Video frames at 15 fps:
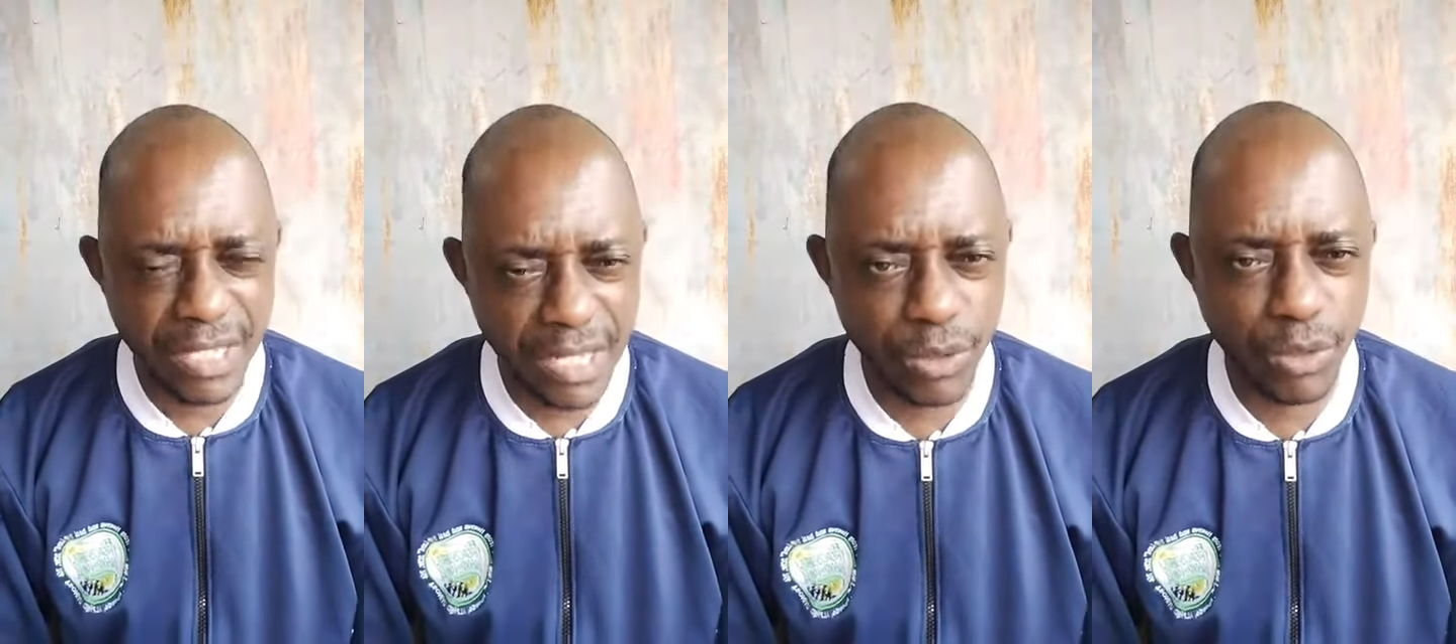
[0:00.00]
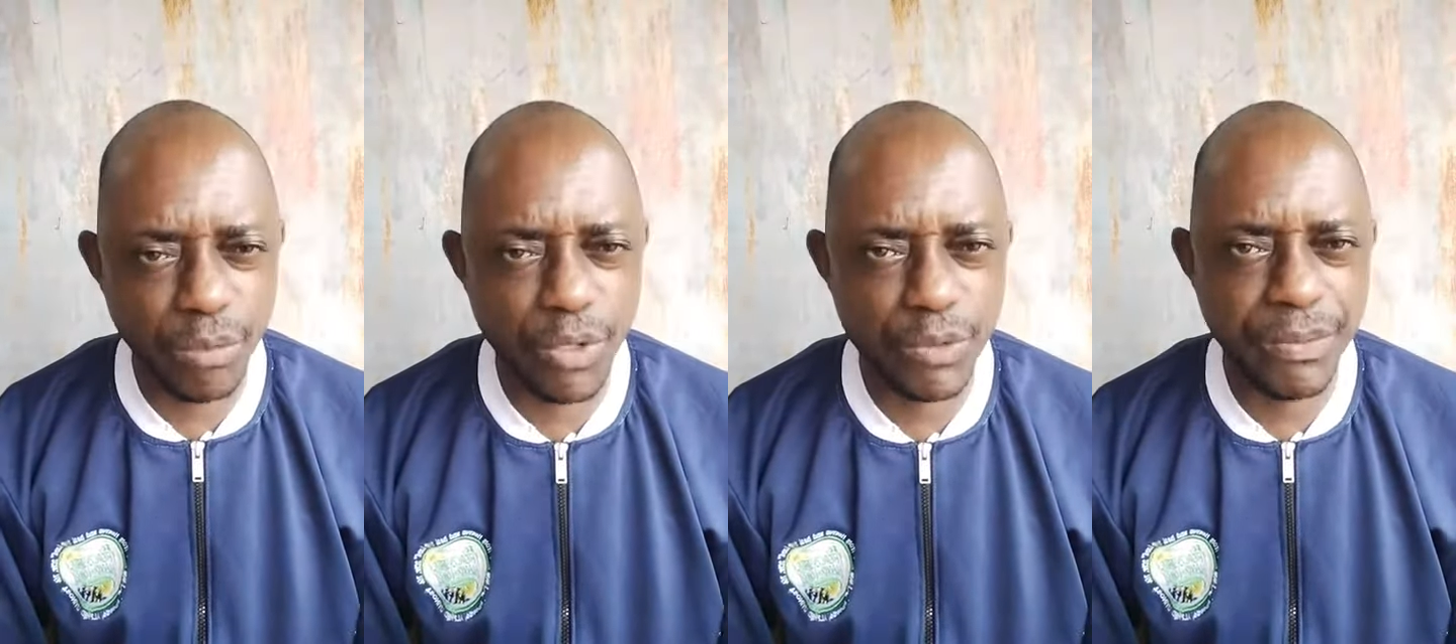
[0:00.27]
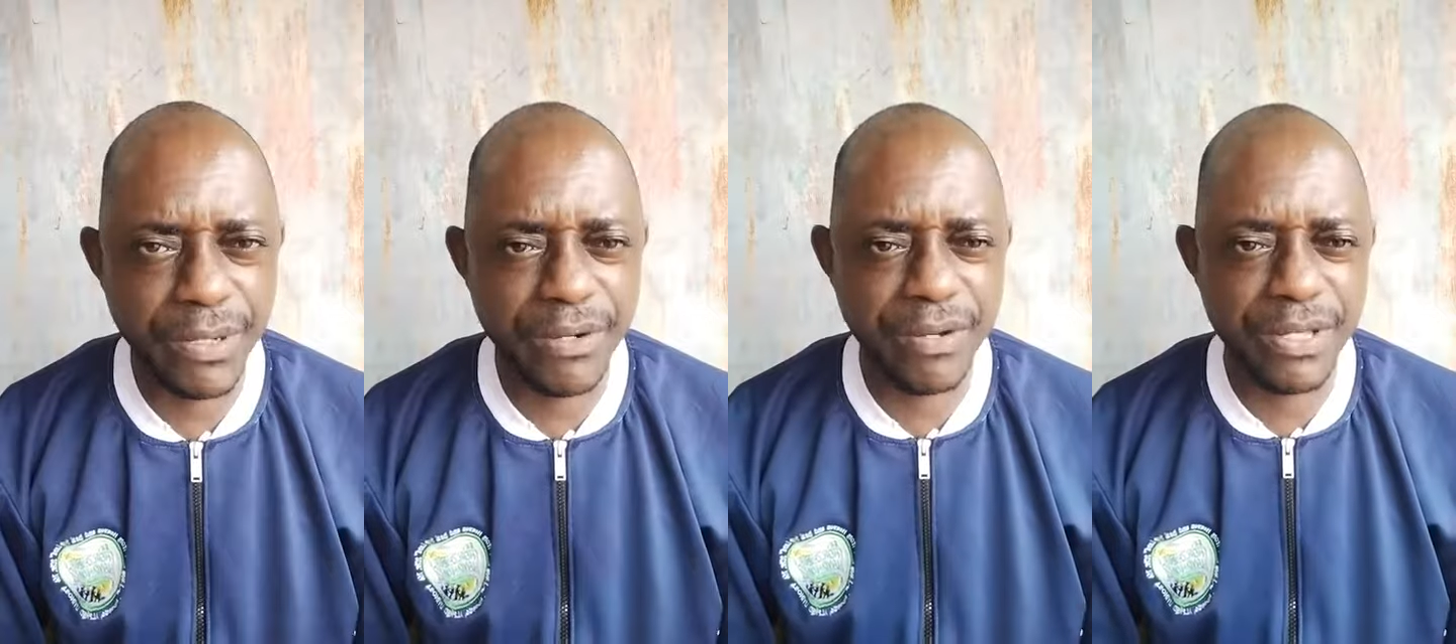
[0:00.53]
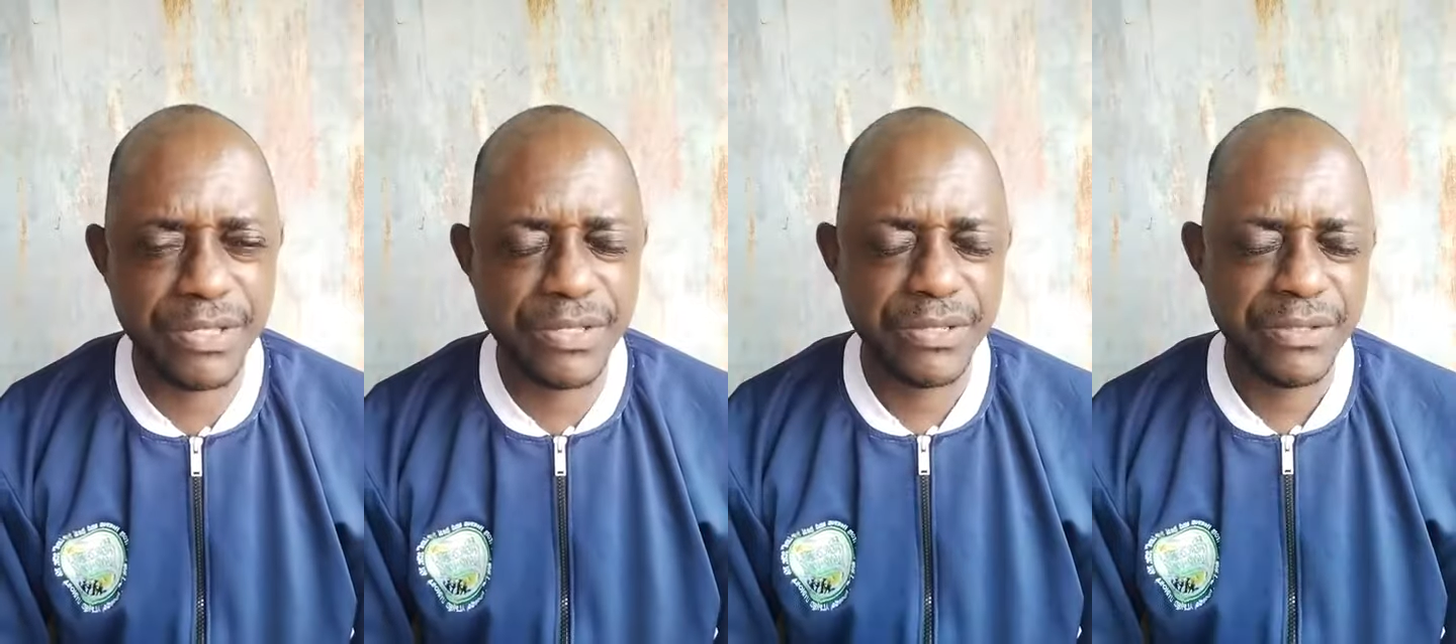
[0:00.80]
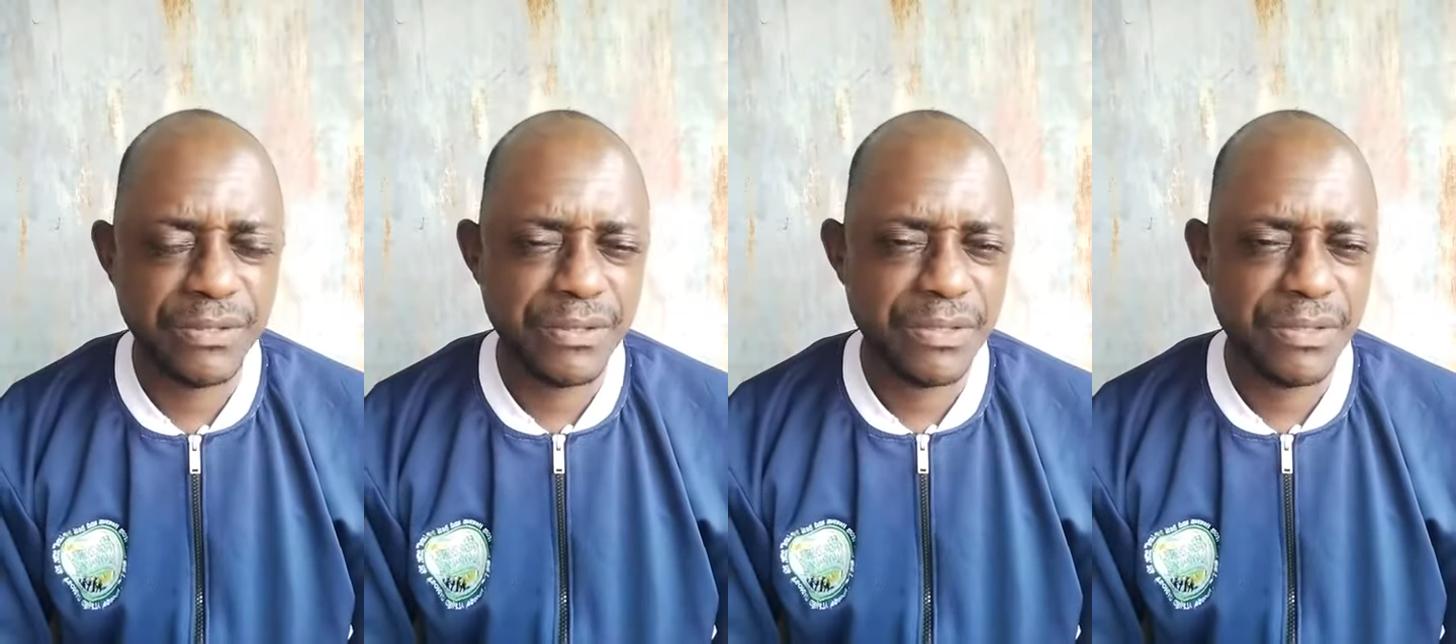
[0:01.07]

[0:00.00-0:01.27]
Edo must be great.